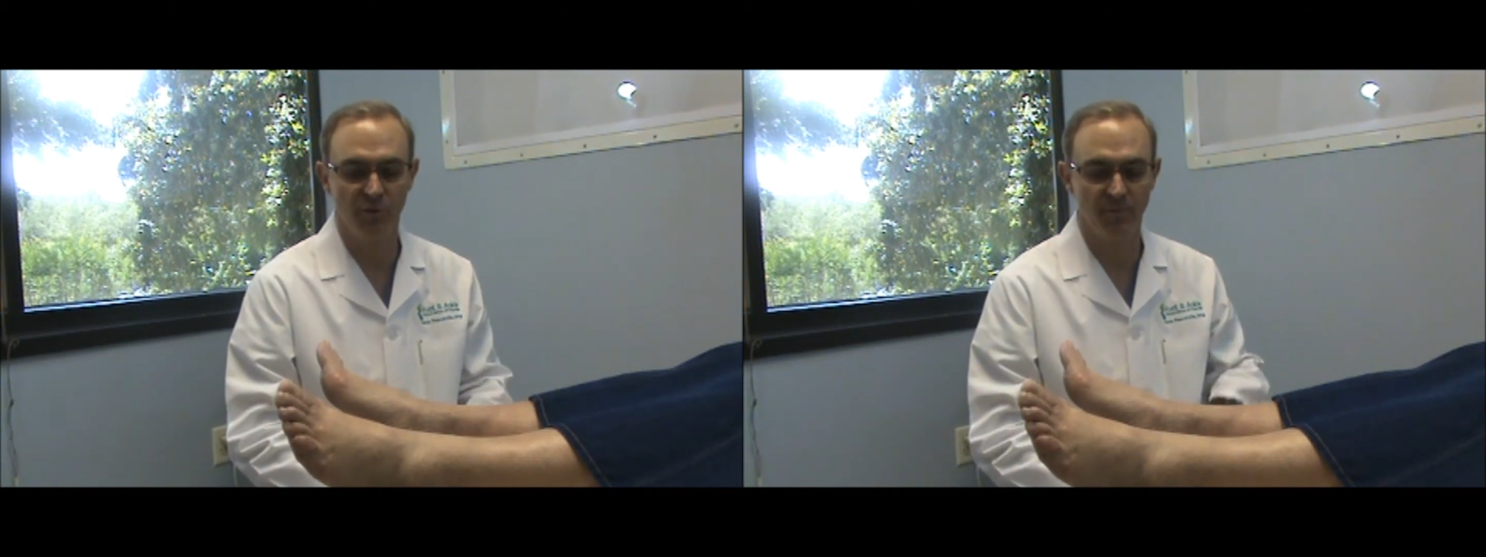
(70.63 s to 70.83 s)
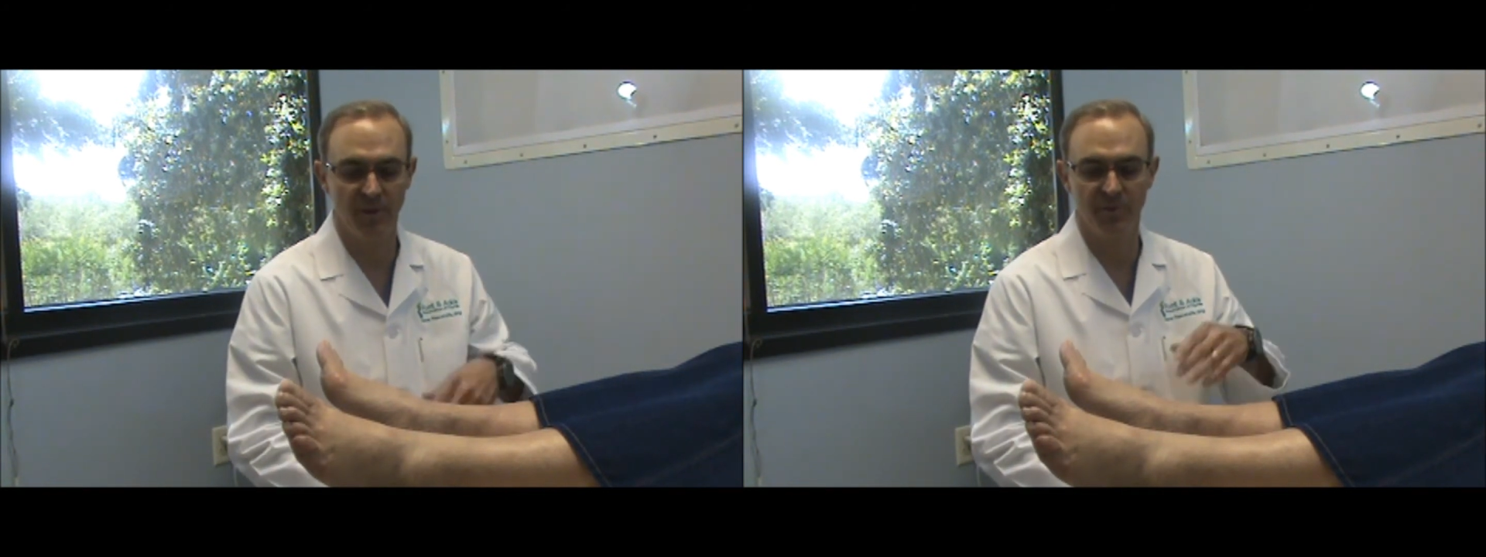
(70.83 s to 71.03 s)

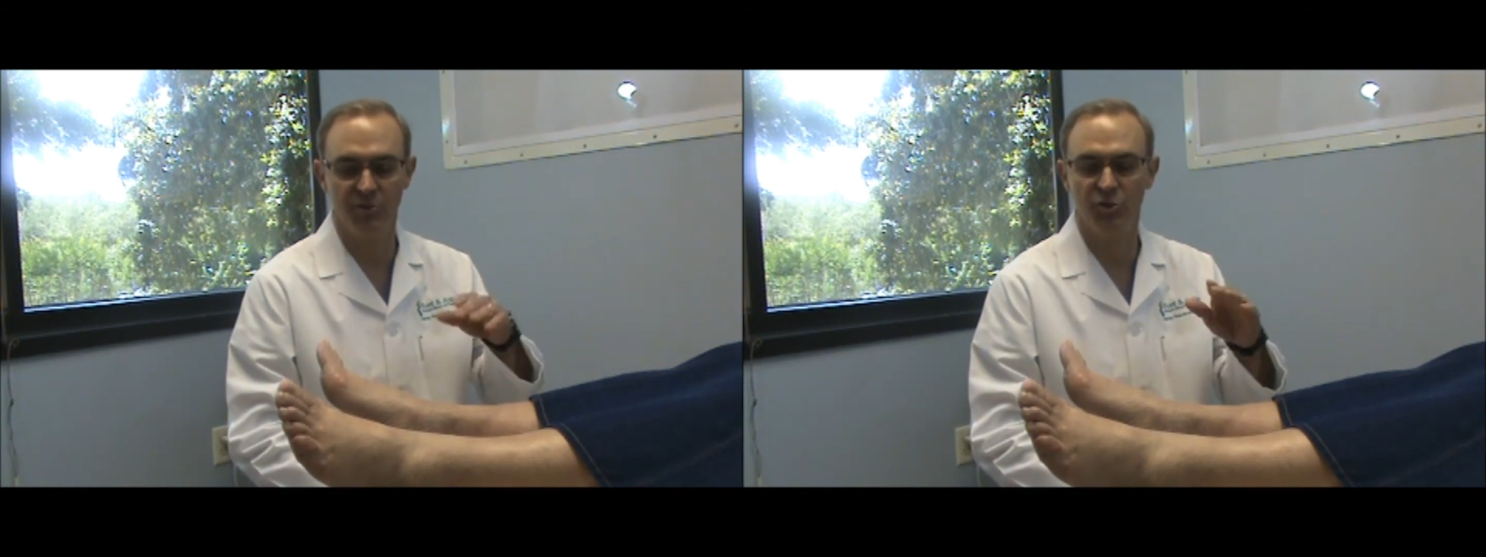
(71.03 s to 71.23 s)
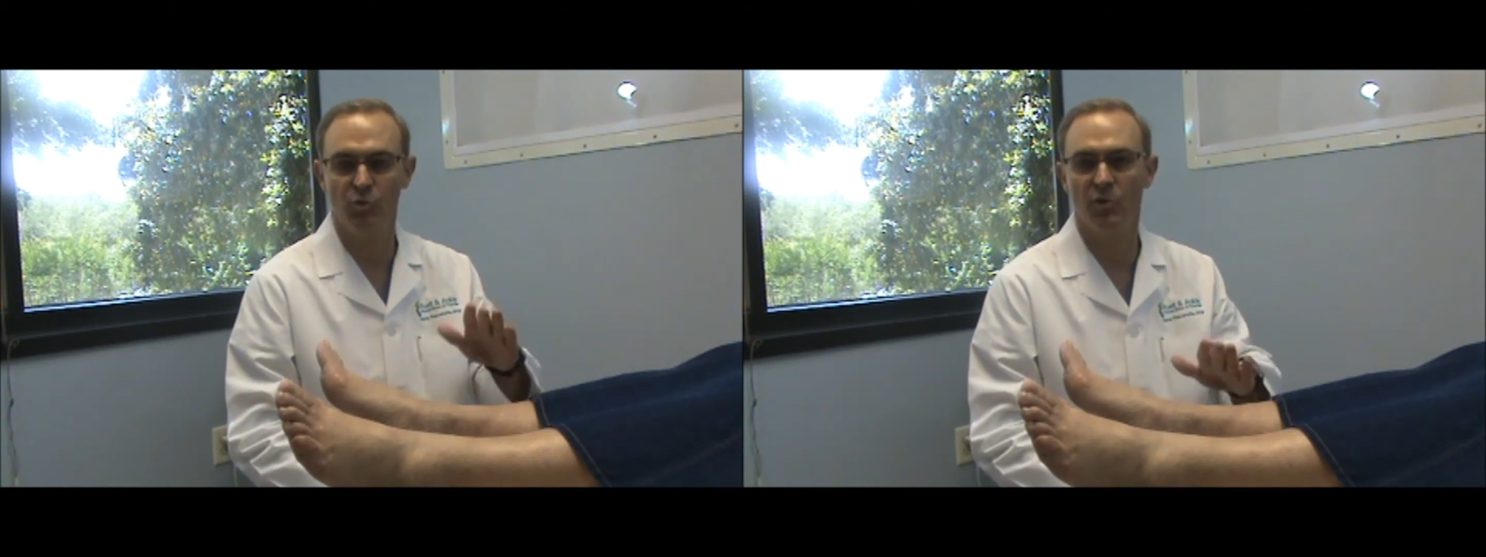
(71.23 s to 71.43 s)
or maybe a
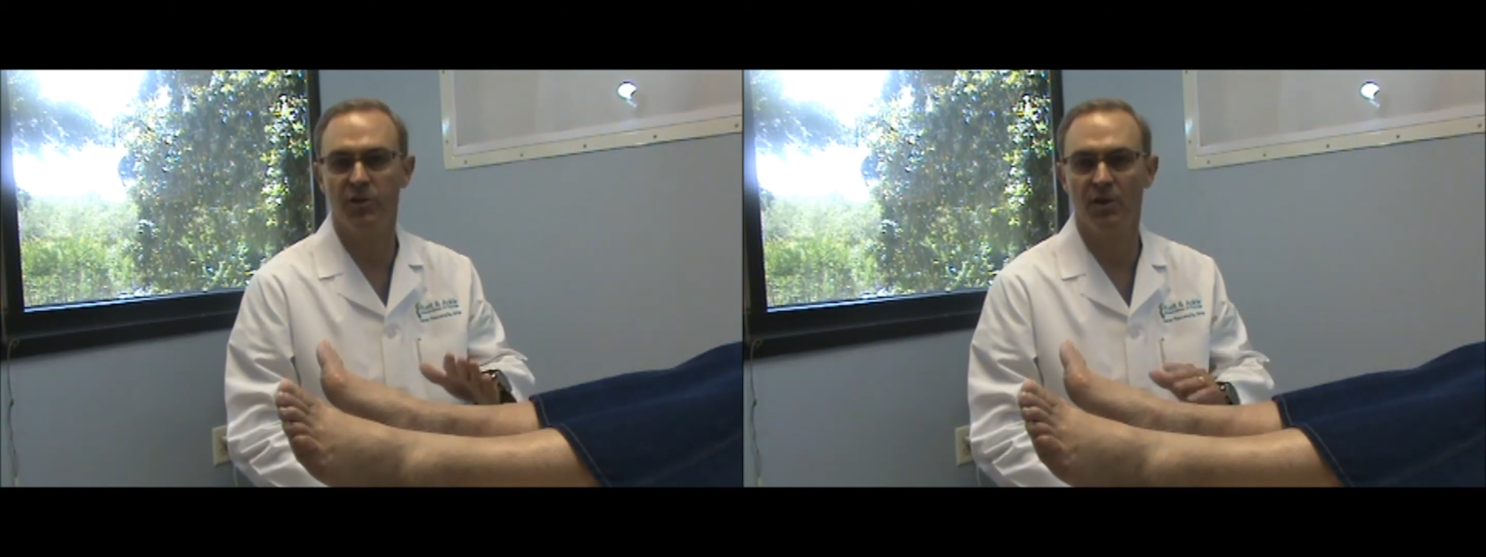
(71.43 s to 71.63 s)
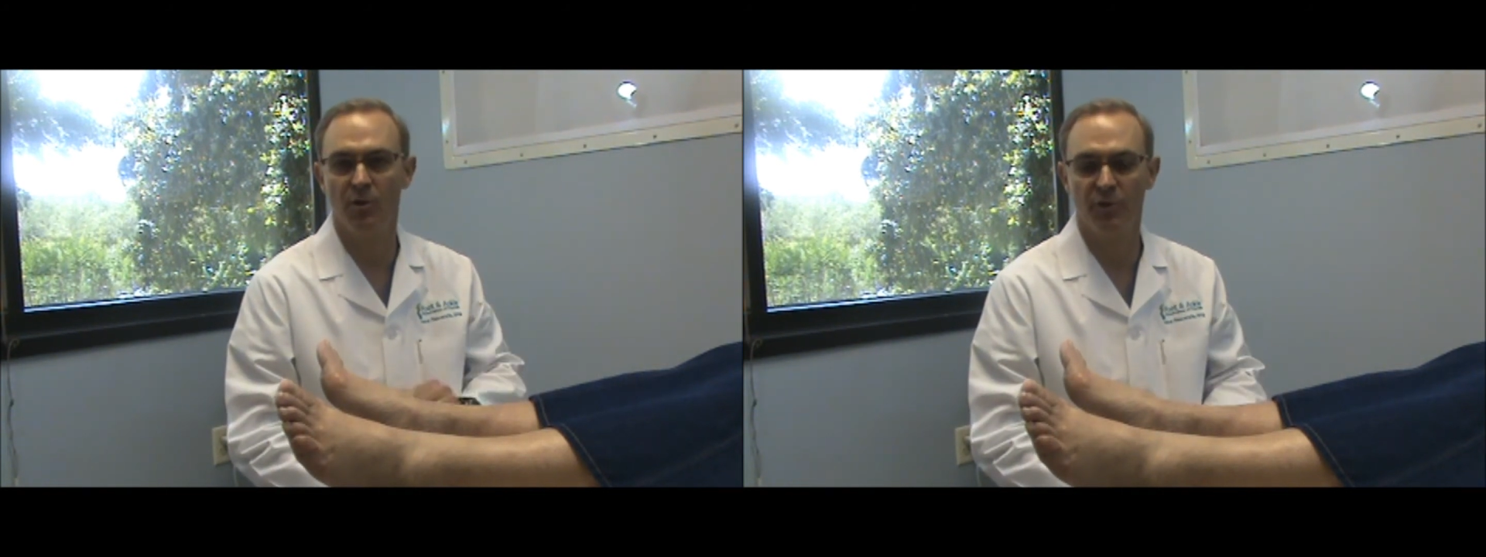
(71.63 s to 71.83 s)
shoe
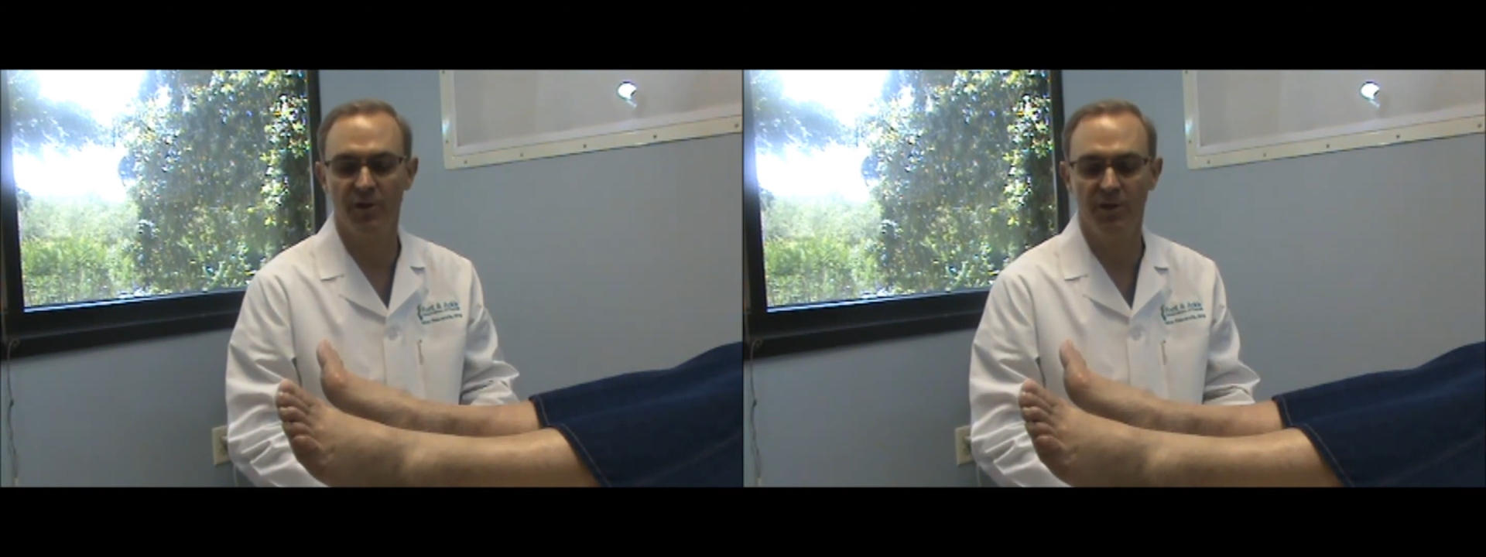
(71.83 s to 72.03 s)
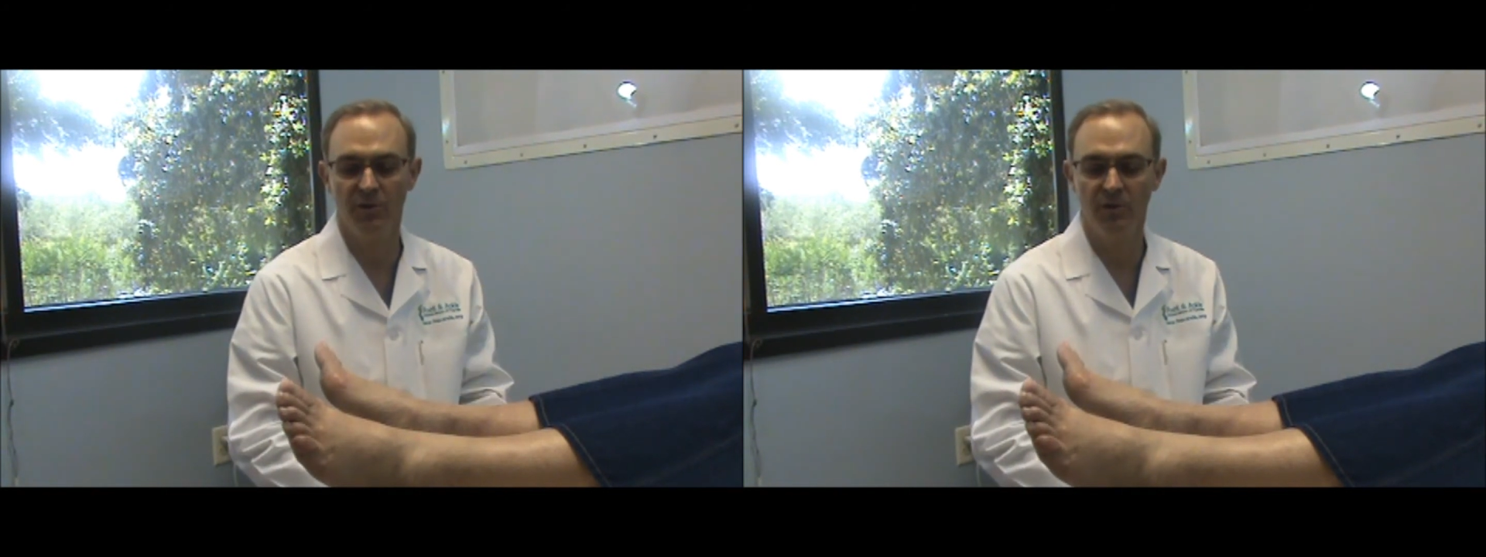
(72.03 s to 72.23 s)
with a lower
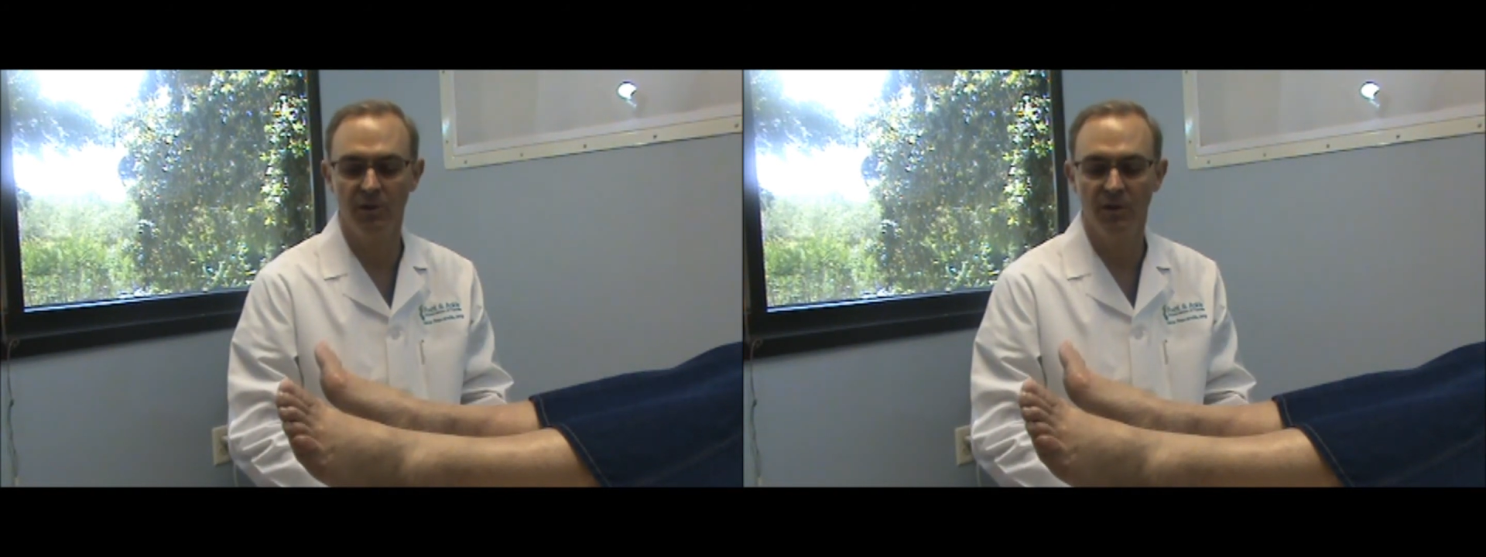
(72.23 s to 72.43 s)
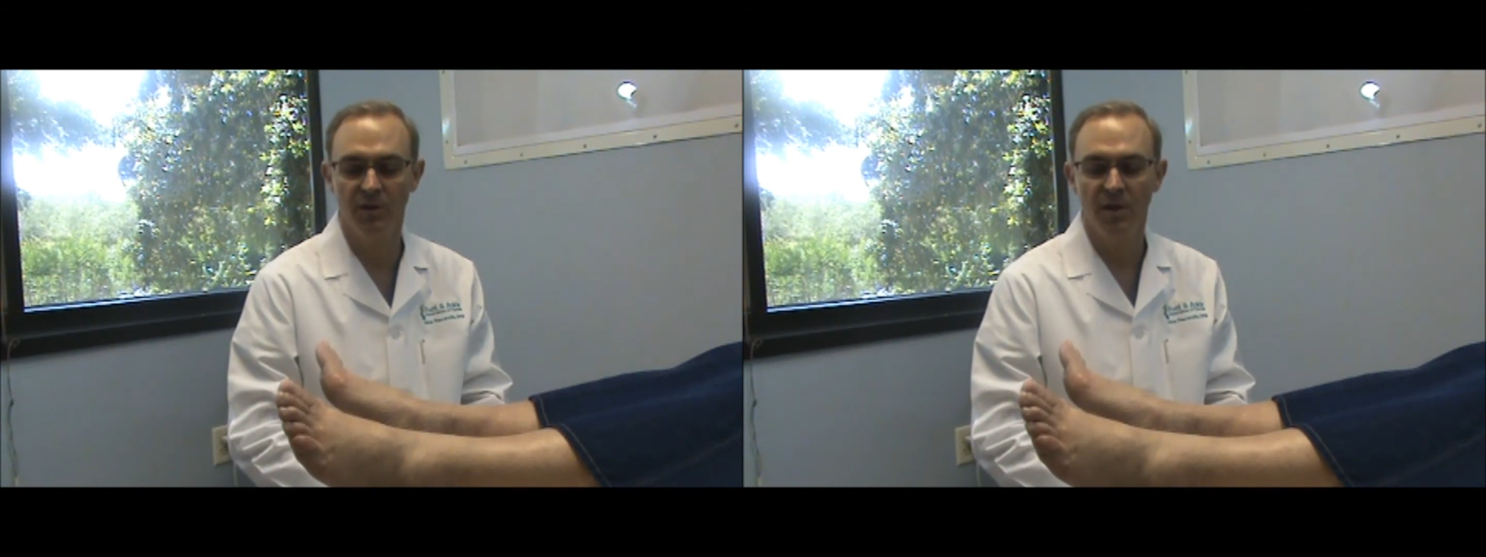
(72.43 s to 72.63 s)
heel.